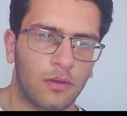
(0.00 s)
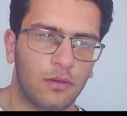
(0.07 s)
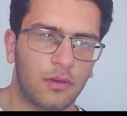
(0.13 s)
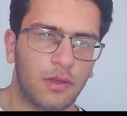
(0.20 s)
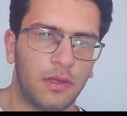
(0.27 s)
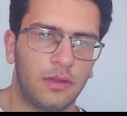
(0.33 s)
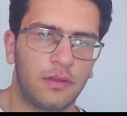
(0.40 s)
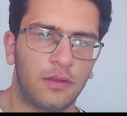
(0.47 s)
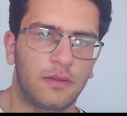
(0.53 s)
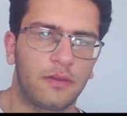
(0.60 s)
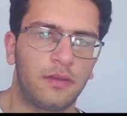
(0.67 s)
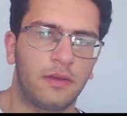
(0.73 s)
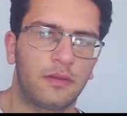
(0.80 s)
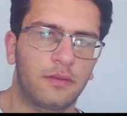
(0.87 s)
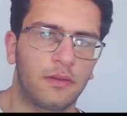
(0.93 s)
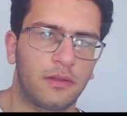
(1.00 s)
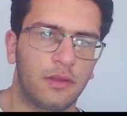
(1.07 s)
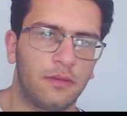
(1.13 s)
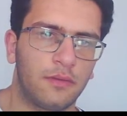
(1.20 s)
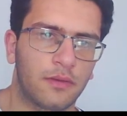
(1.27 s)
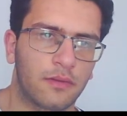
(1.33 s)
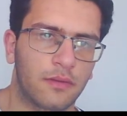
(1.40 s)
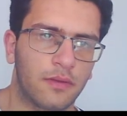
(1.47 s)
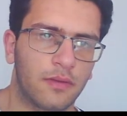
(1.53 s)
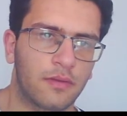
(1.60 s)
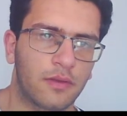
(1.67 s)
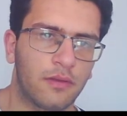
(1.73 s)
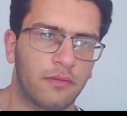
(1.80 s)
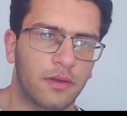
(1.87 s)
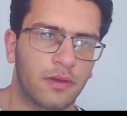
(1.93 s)
Okay, d6 and even
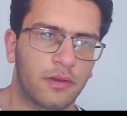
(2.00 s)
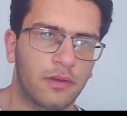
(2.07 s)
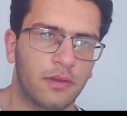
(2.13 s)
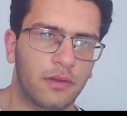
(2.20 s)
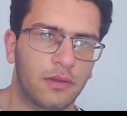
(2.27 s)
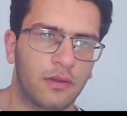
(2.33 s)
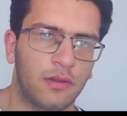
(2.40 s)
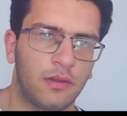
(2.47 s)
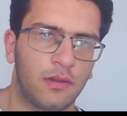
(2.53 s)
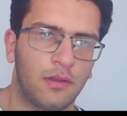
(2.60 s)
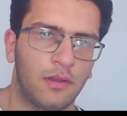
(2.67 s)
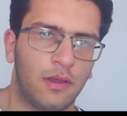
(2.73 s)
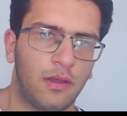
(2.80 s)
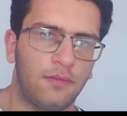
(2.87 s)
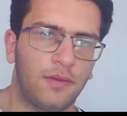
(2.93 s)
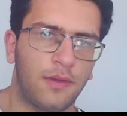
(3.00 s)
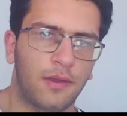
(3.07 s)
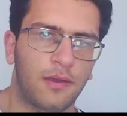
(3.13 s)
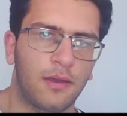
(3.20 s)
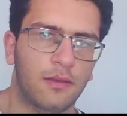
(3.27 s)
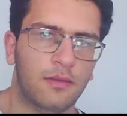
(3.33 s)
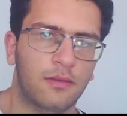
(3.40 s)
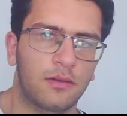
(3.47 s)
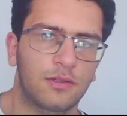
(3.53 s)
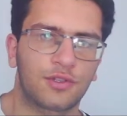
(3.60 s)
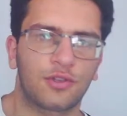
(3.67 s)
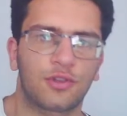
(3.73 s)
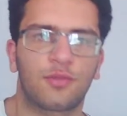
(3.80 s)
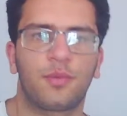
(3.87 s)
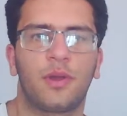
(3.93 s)
c7. I think castle
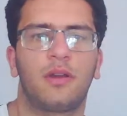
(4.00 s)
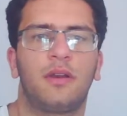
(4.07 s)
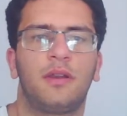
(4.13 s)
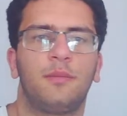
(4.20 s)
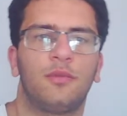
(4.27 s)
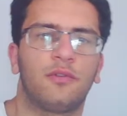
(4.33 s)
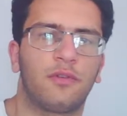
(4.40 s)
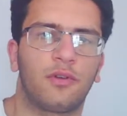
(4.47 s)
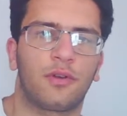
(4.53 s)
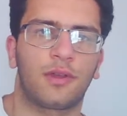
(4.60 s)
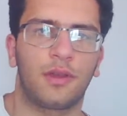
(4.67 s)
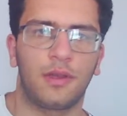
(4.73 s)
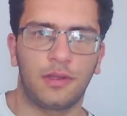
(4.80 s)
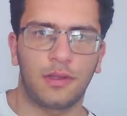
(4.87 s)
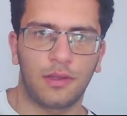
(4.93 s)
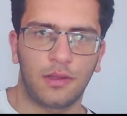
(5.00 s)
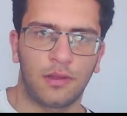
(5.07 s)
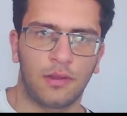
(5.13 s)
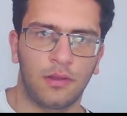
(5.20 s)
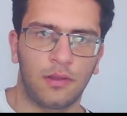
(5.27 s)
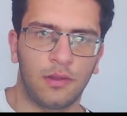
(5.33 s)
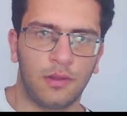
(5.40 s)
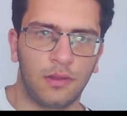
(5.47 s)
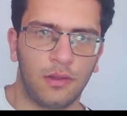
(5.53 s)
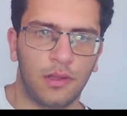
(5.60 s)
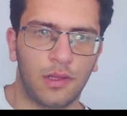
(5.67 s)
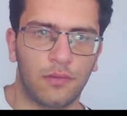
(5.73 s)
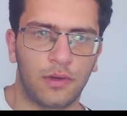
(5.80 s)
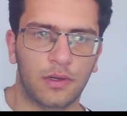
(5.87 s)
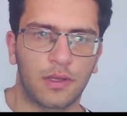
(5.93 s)
should be only move, okay?
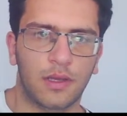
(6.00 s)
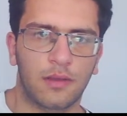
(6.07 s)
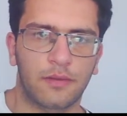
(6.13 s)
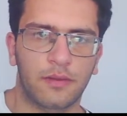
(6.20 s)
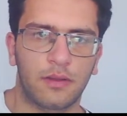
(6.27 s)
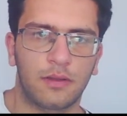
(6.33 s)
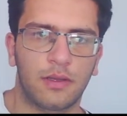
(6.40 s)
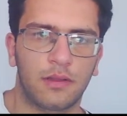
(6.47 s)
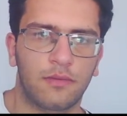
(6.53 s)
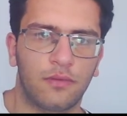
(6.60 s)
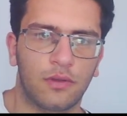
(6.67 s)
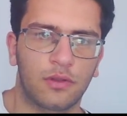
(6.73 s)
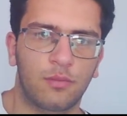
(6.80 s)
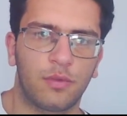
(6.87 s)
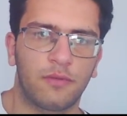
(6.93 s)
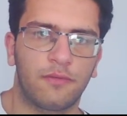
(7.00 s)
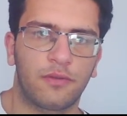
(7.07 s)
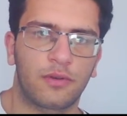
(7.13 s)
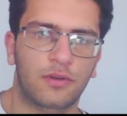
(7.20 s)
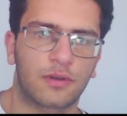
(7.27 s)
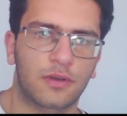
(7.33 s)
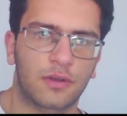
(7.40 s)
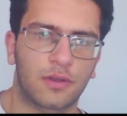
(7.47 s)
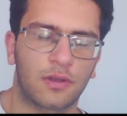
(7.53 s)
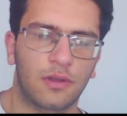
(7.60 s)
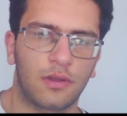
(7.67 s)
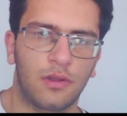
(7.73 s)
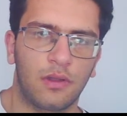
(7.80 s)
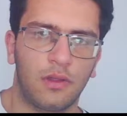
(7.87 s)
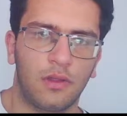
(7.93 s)
He will castle, that won't be fork.
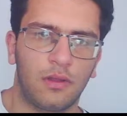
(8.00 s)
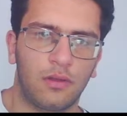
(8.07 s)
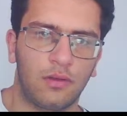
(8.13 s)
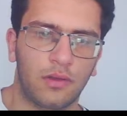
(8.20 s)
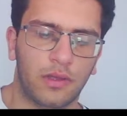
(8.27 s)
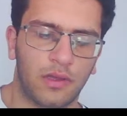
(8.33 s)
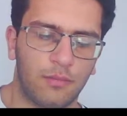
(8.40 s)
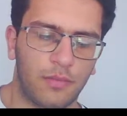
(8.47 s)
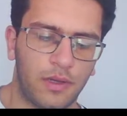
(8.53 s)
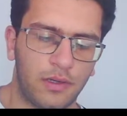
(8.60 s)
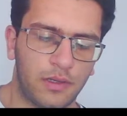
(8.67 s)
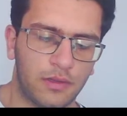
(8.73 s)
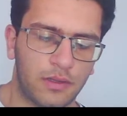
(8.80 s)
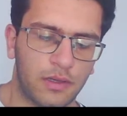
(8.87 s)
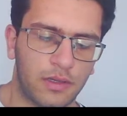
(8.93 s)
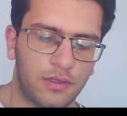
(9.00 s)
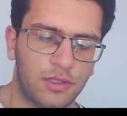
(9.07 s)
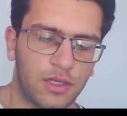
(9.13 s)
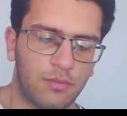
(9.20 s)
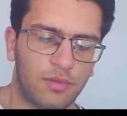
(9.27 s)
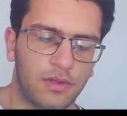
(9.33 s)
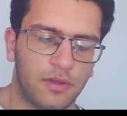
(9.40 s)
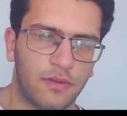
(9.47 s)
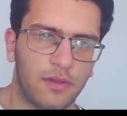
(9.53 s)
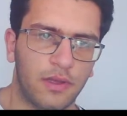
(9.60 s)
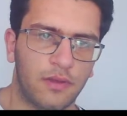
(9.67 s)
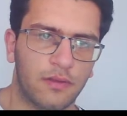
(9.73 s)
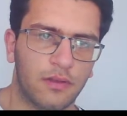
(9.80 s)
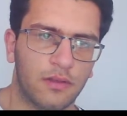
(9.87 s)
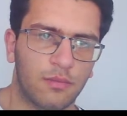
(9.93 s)
Okay, my knight can jump
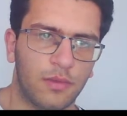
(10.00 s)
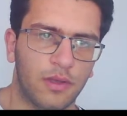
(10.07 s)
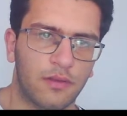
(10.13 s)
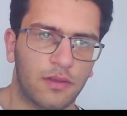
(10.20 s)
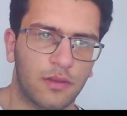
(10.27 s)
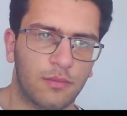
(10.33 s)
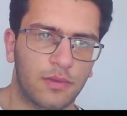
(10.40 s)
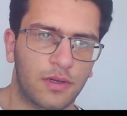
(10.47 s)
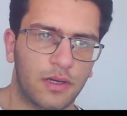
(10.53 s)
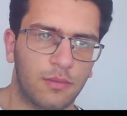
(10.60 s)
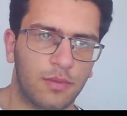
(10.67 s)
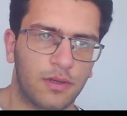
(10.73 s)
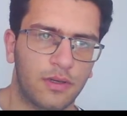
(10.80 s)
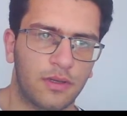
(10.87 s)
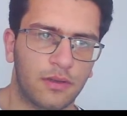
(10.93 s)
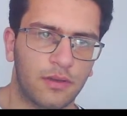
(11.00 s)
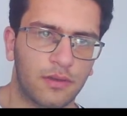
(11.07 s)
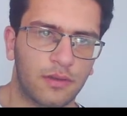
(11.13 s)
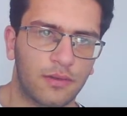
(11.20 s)
d6 and make some trouble.